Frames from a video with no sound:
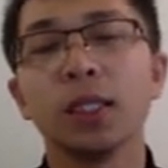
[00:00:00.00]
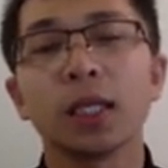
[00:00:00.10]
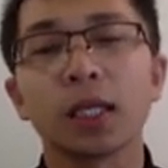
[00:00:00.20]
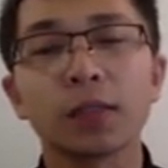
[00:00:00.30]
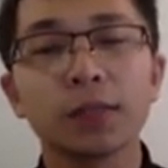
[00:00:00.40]

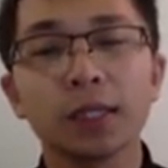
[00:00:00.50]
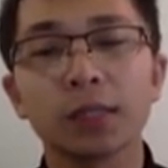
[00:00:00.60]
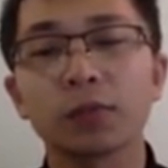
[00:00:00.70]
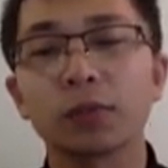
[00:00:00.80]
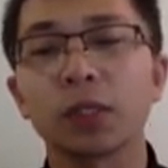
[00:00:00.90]
even
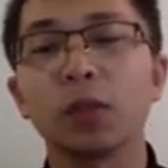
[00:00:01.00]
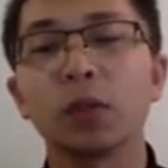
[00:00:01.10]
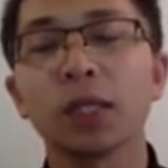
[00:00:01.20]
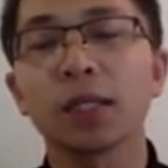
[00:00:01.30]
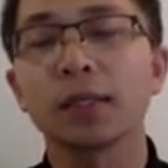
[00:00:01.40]
if we
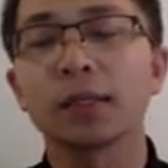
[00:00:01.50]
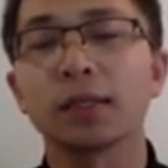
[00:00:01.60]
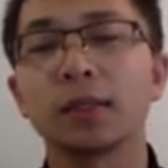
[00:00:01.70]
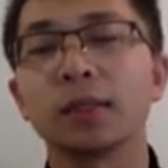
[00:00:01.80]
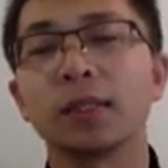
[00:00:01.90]
only
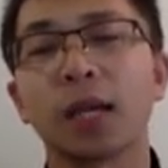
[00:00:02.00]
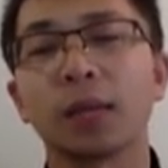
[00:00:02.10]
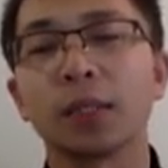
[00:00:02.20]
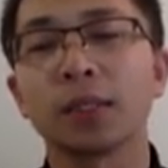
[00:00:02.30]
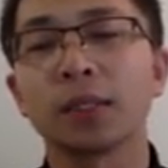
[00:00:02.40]
consider the
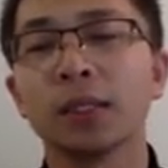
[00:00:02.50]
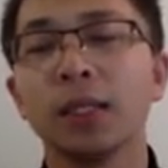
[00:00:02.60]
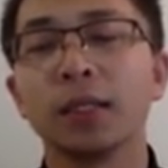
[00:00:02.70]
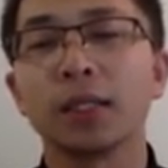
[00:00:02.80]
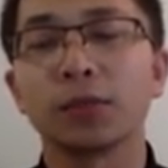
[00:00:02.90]
updates
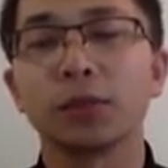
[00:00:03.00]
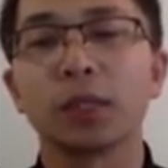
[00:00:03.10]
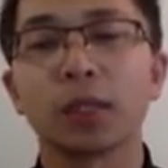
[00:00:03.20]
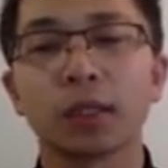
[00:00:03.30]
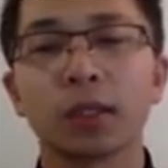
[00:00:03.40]
that do
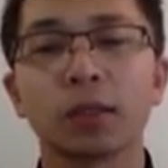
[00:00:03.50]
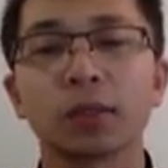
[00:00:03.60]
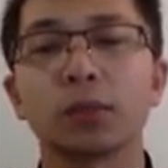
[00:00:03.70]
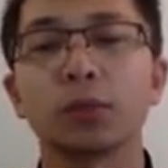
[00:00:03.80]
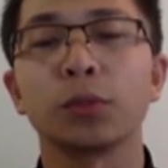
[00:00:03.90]
not cause
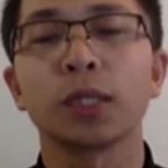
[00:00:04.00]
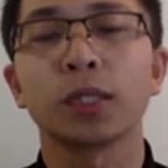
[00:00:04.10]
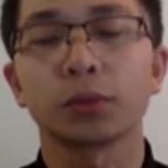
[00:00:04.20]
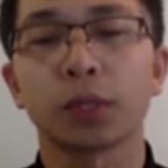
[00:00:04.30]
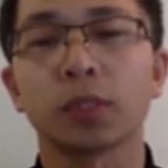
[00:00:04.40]
the
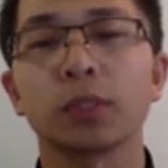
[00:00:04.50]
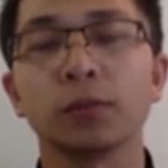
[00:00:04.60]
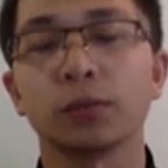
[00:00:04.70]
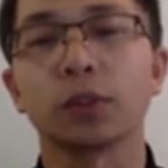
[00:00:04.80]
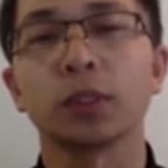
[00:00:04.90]
reconstruction
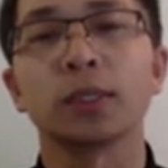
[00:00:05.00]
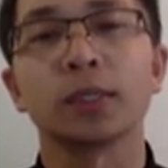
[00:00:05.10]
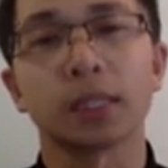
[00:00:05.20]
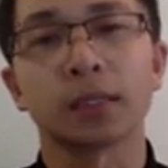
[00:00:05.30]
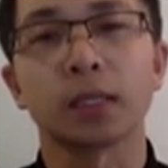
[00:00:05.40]
for the
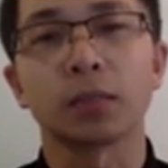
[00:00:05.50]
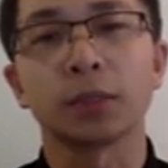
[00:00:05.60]
SASAP.